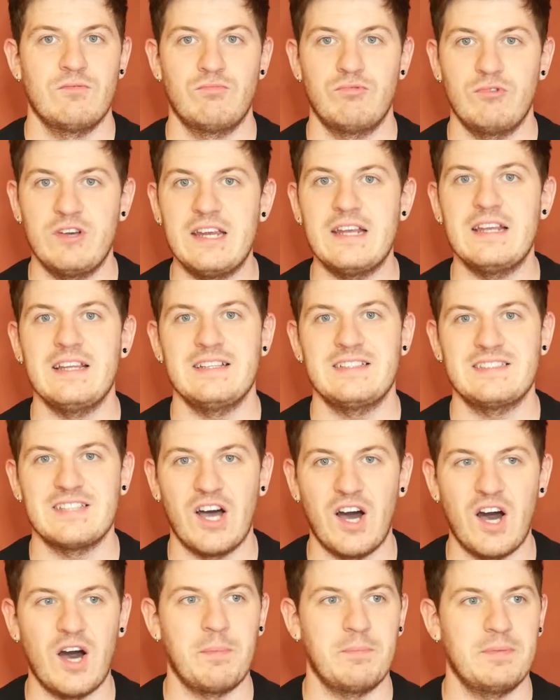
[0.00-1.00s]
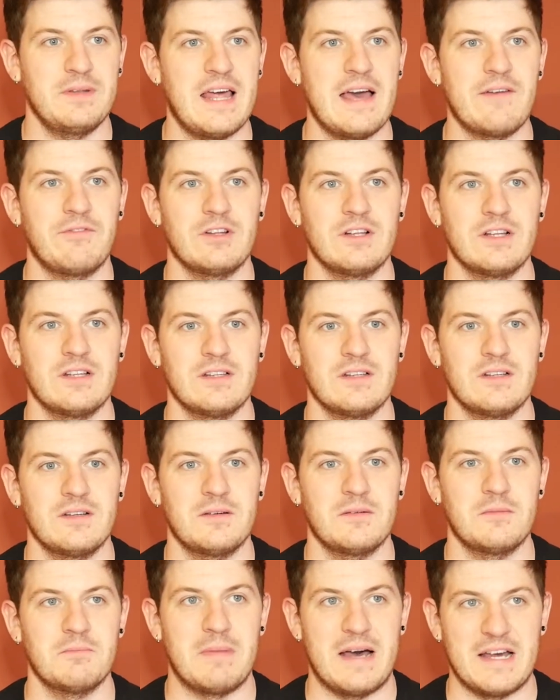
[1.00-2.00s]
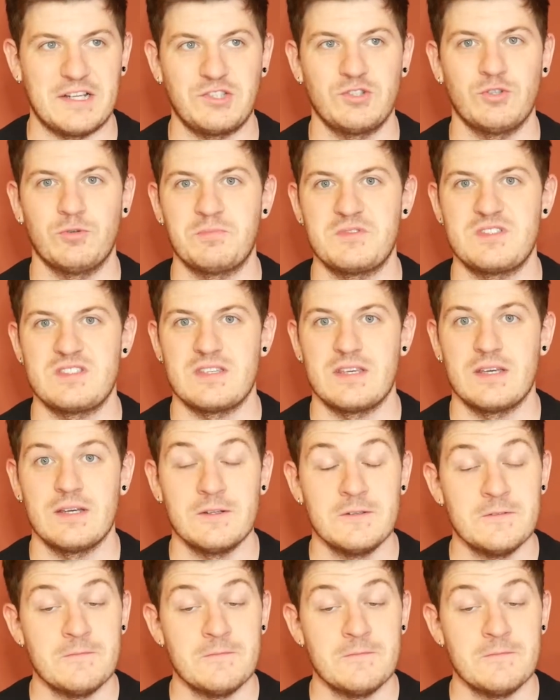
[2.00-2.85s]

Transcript: really top level matchups,